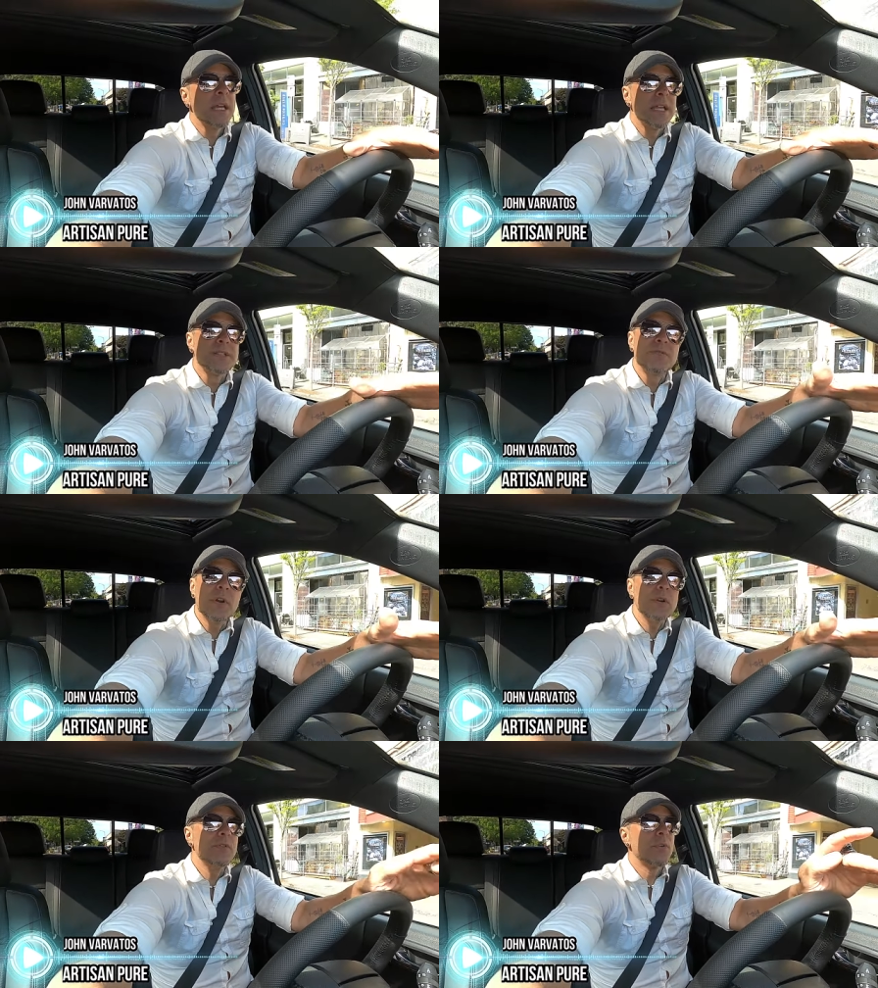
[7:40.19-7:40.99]
It's
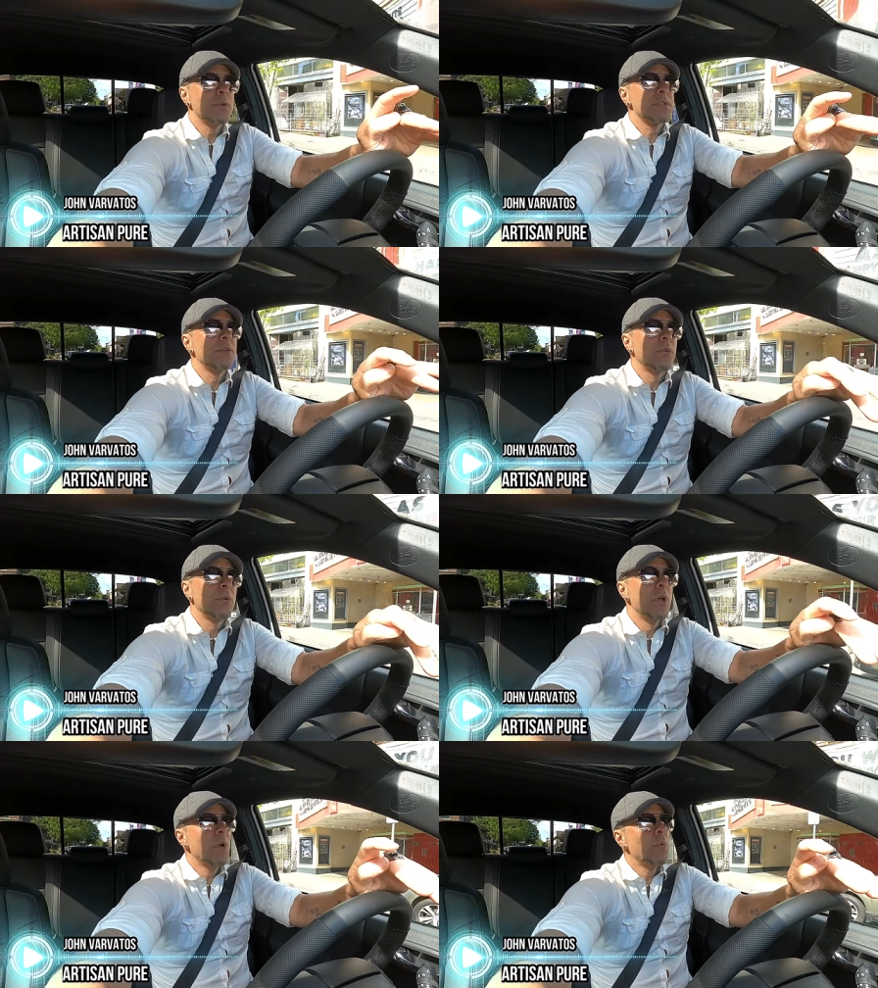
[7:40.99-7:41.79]
very
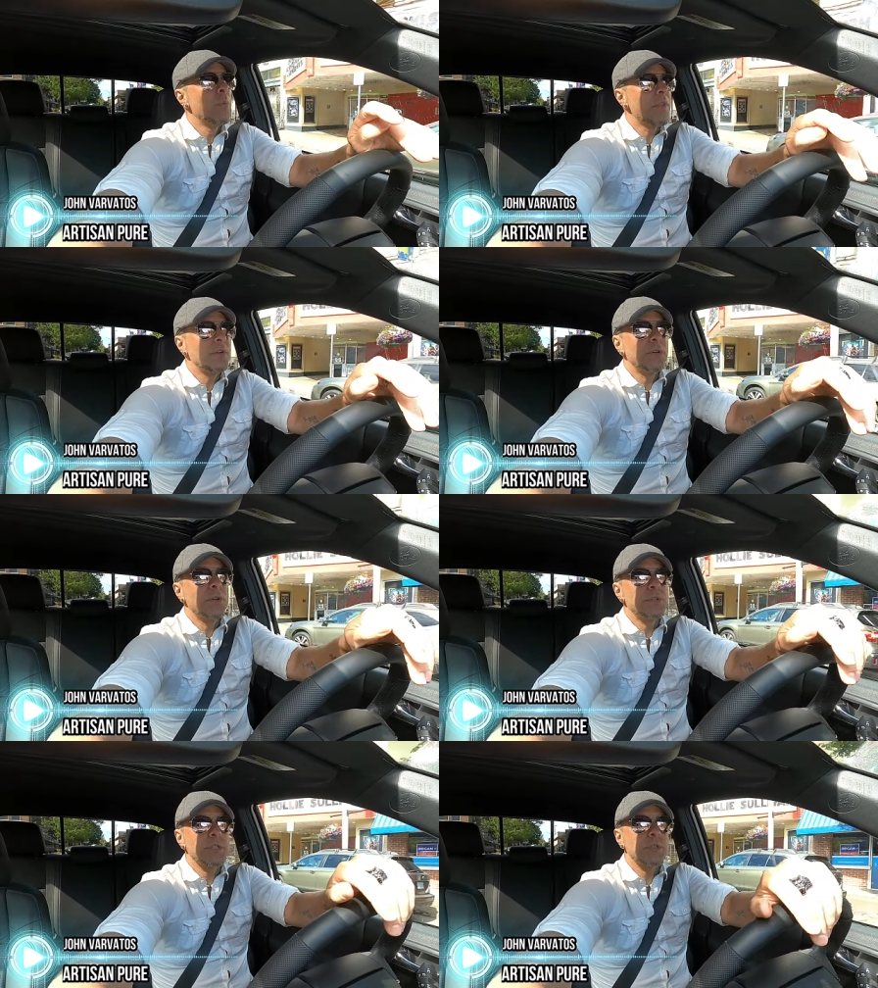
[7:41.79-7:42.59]
versatile, whether
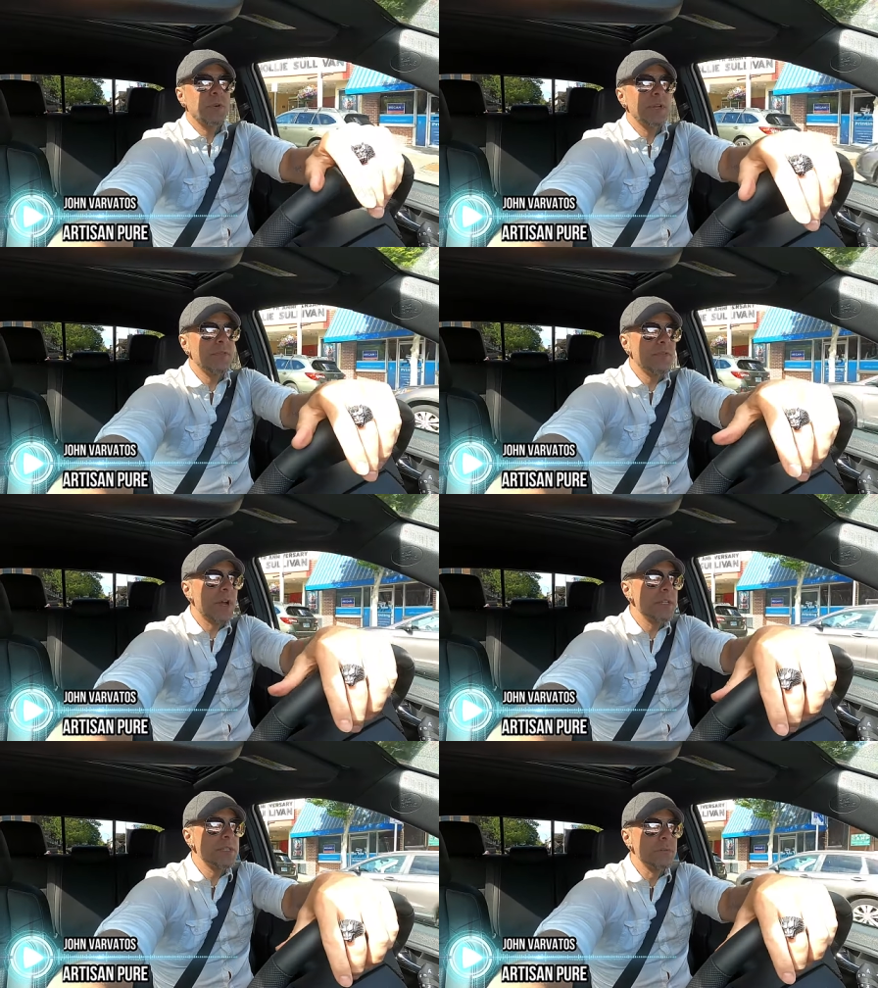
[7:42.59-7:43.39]
you're just trying to
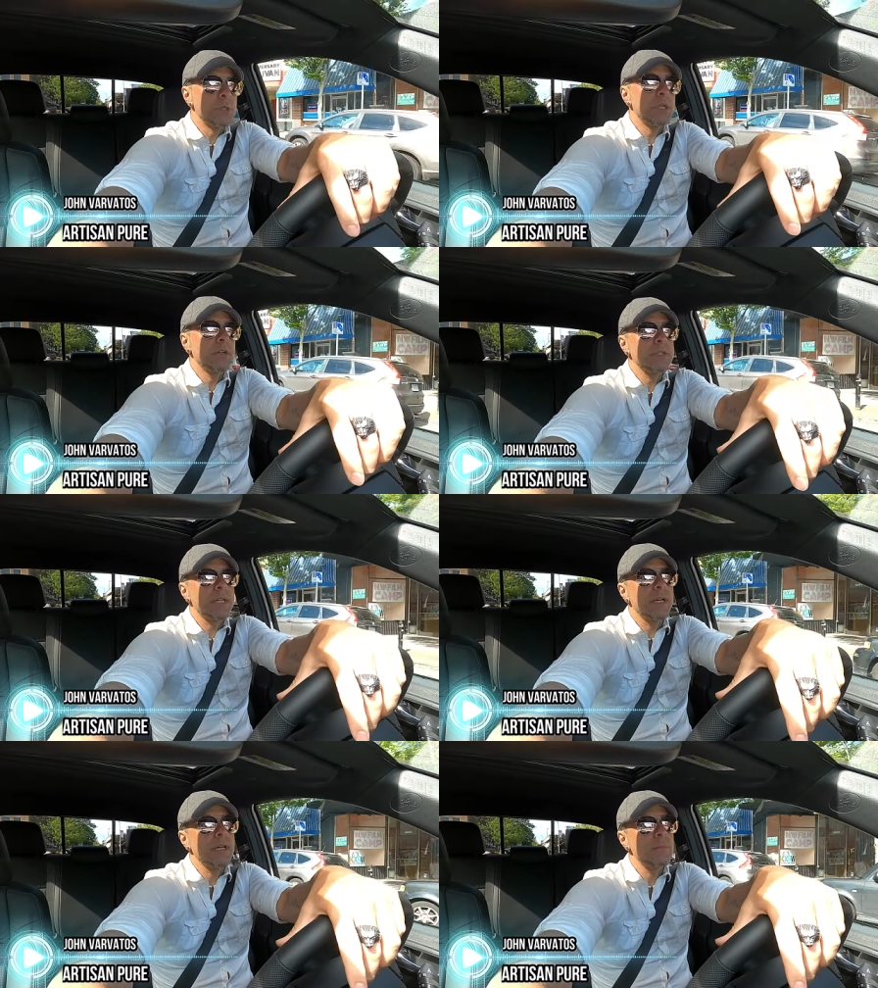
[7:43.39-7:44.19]
find some chill
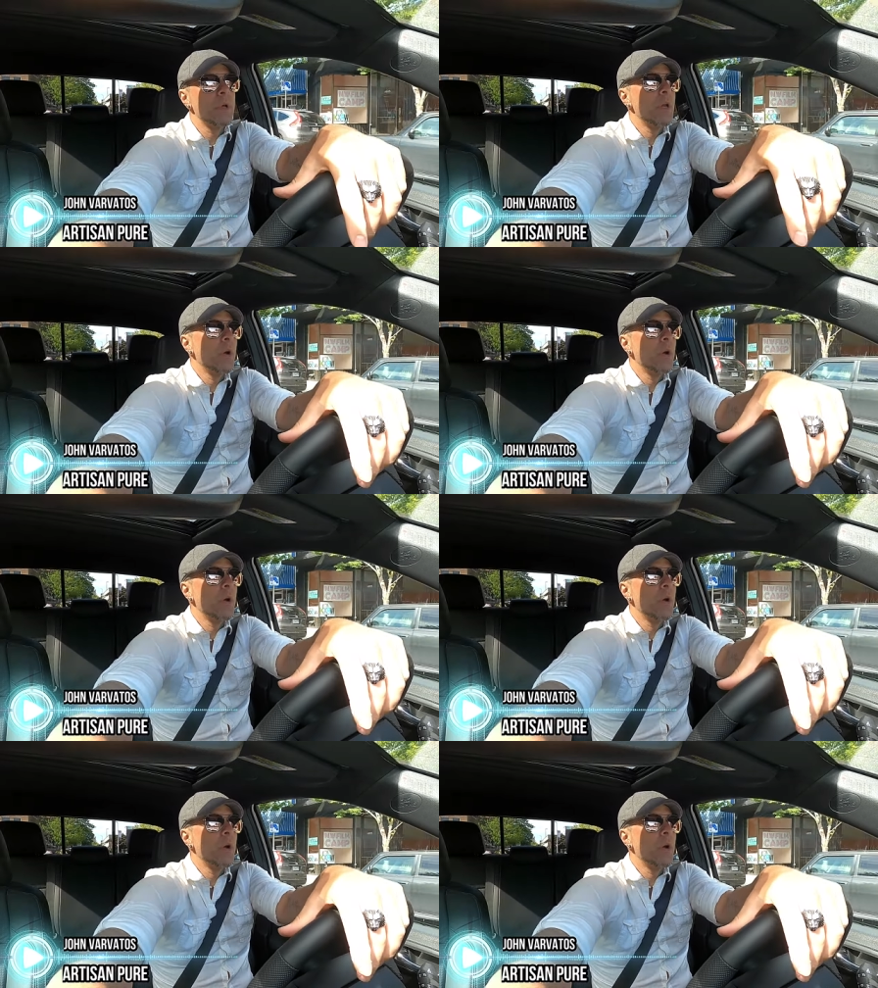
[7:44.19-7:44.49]
time,